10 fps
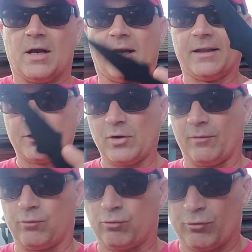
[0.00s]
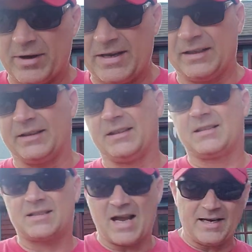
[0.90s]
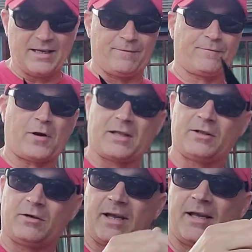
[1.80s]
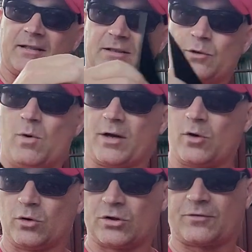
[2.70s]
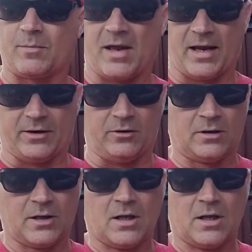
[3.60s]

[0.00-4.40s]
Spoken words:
unless you have really tiny freaking little hands and you want to go just from the handle.